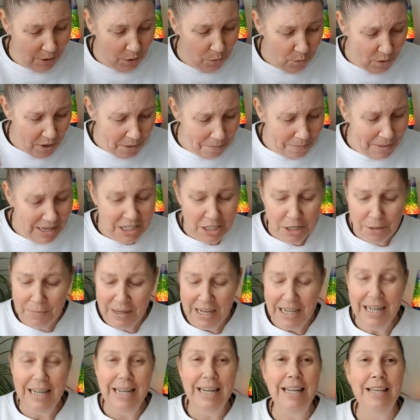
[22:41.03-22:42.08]
We're meant to be
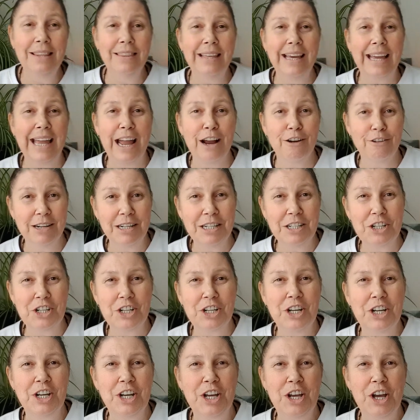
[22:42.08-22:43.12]
letting the current
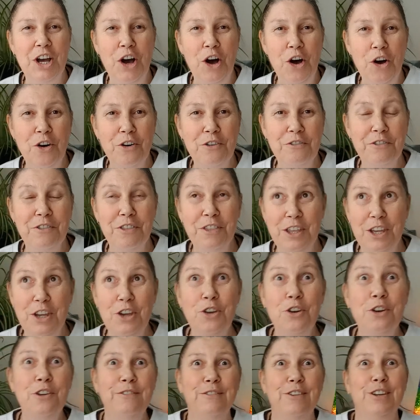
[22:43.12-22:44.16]
of the
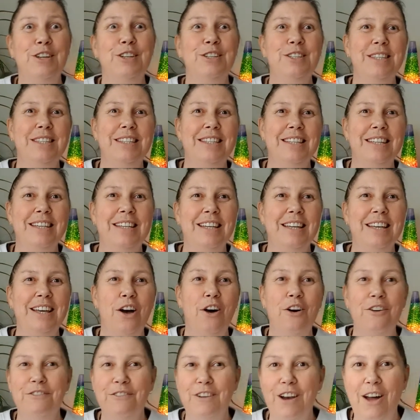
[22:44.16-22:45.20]
universe,
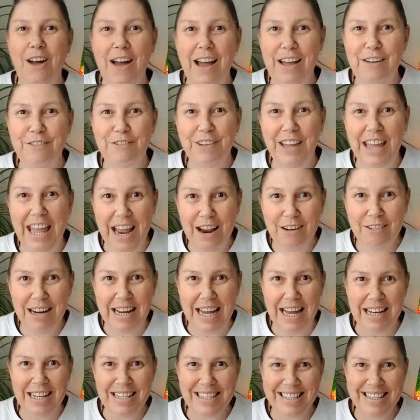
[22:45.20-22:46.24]
of life,
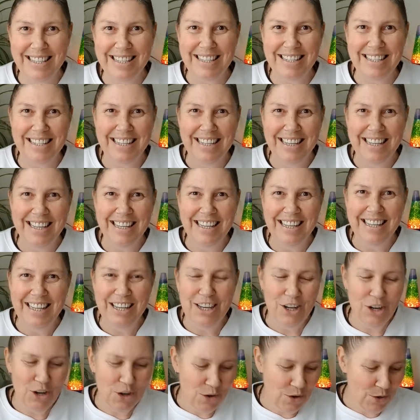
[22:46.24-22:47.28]
carry us,
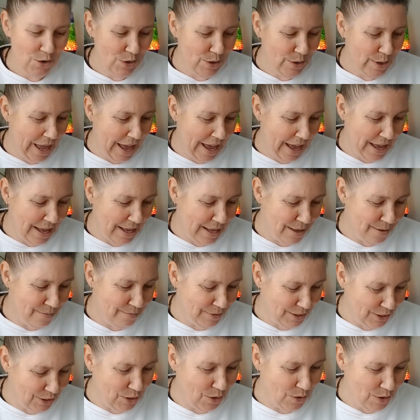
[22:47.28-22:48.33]
you know. Um,
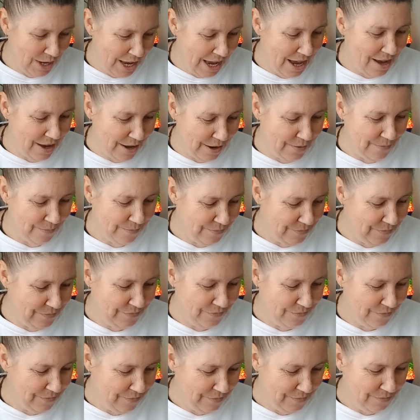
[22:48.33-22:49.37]
so, yeah,
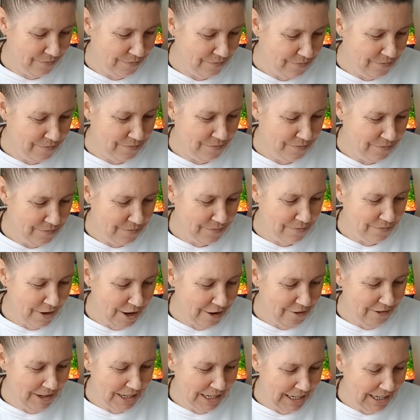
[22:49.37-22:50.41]
I
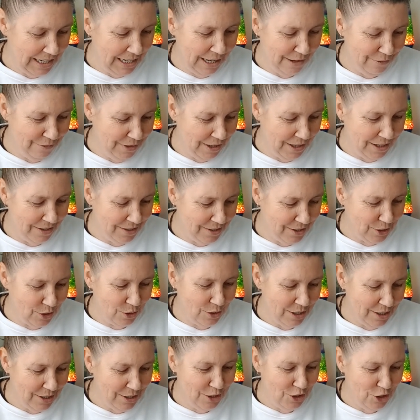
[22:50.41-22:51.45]
really love this. So
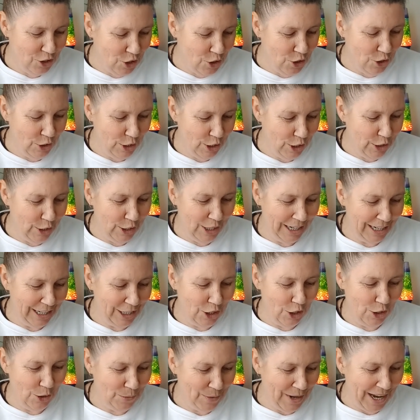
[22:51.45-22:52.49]
this is you learning
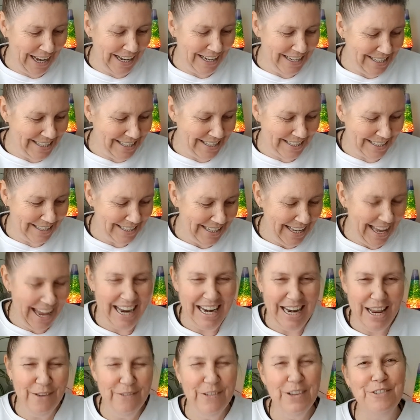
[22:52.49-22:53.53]
new ways and
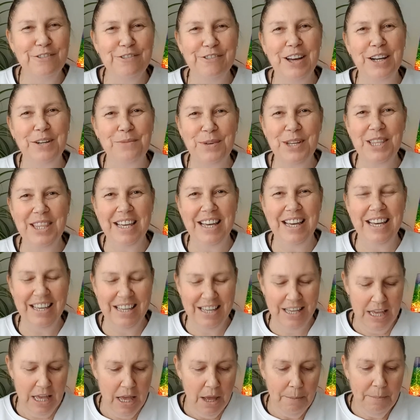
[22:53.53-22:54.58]
having fun with it.
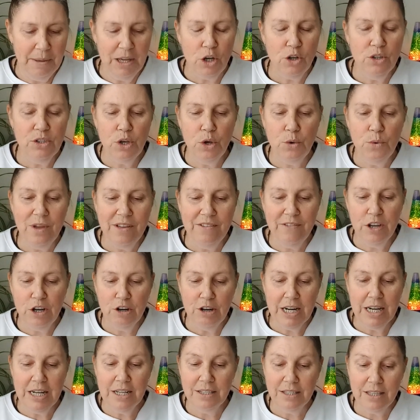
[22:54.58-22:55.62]
Because whoever
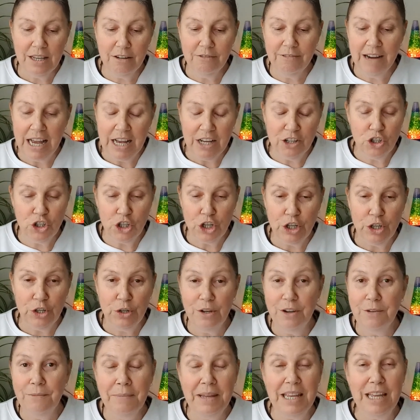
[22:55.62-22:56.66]
it is around you,
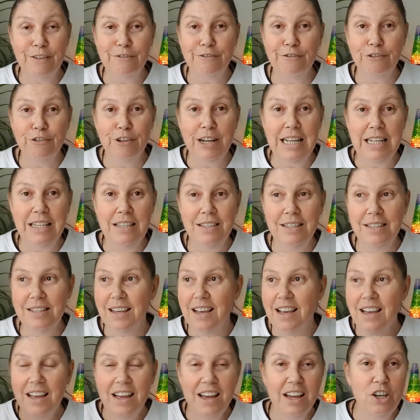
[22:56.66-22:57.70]
be it friends,
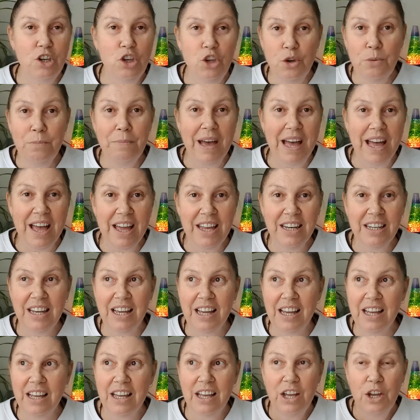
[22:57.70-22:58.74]
a new
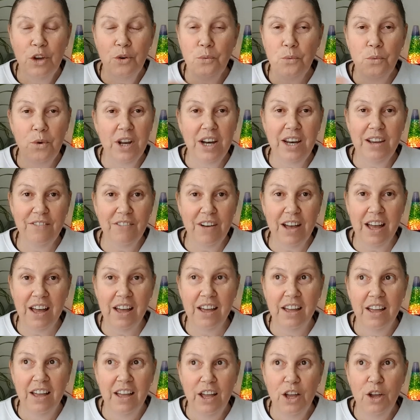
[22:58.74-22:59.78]
partner, whatever,
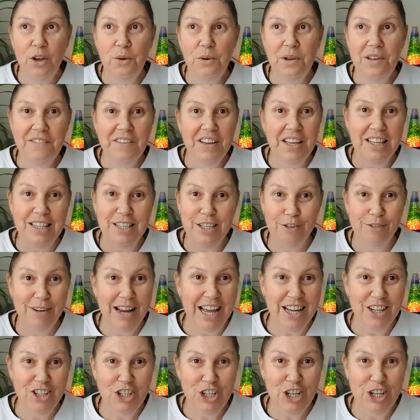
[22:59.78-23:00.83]
whoever is
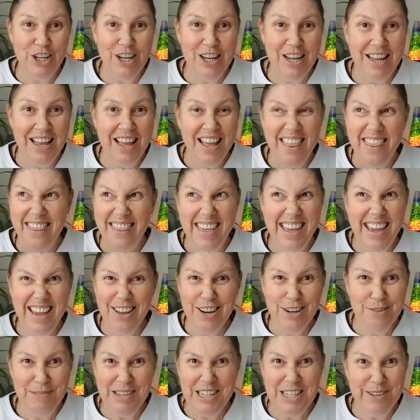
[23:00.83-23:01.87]
around you, they're going
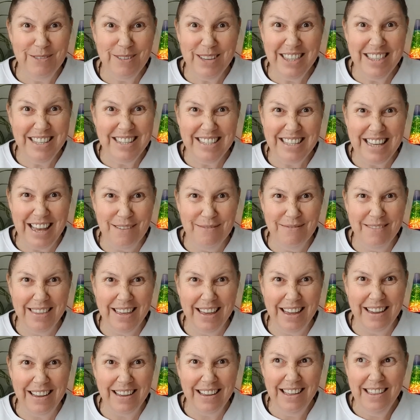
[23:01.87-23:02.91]
to be doing the same
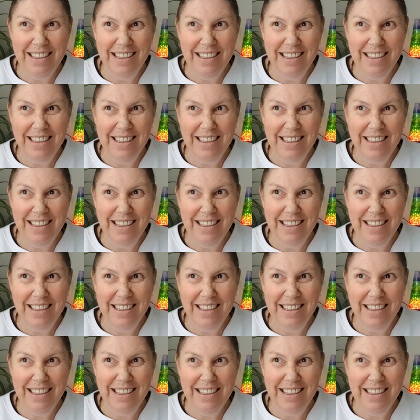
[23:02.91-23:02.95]
thing.